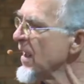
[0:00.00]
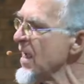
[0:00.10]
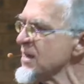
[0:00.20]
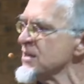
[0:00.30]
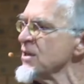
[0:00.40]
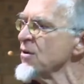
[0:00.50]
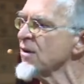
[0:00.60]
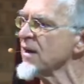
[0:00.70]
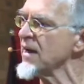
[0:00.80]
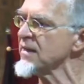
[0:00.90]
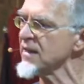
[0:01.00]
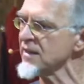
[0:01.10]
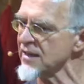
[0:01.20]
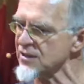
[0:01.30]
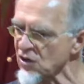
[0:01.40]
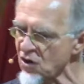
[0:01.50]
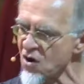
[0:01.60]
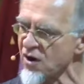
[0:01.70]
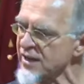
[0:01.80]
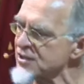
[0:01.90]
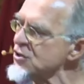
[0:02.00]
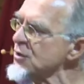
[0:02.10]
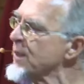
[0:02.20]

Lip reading: actually you're creating it wrong. It should